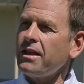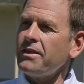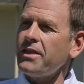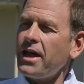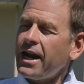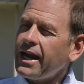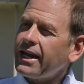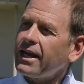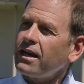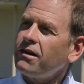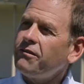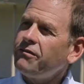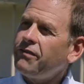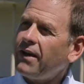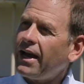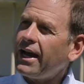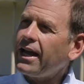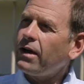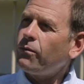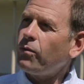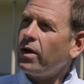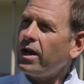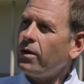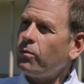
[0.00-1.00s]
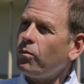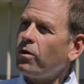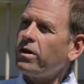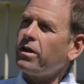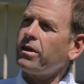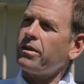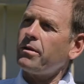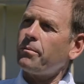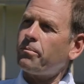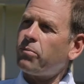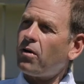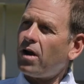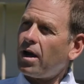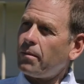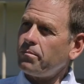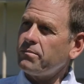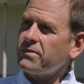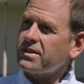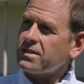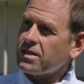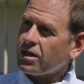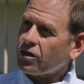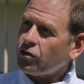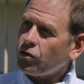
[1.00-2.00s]
then I can evaluate whether the
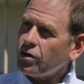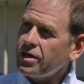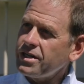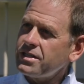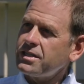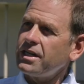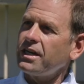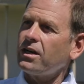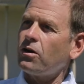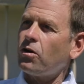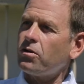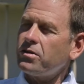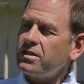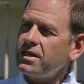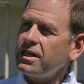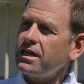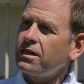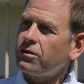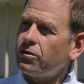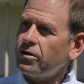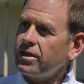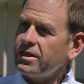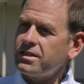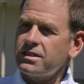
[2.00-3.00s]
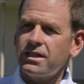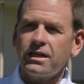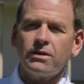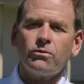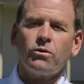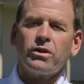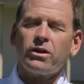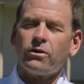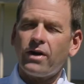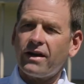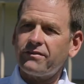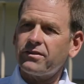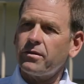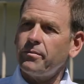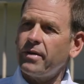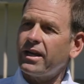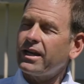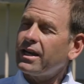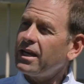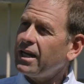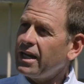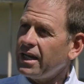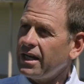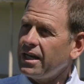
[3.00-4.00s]
problem is increasing or decreasing, whether I have to
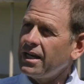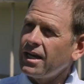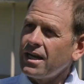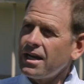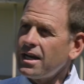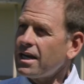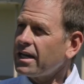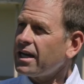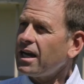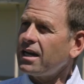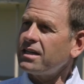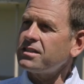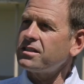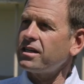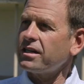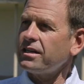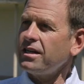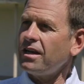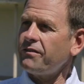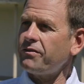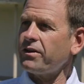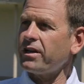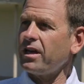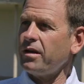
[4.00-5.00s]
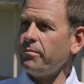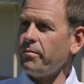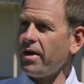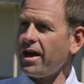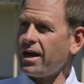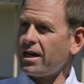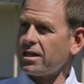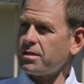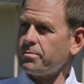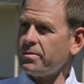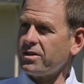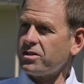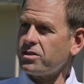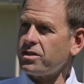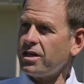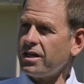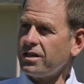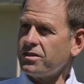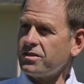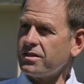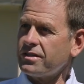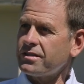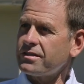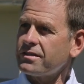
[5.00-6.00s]
make any kind of significant management
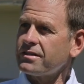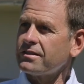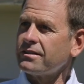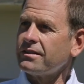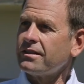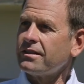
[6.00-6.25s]
changes.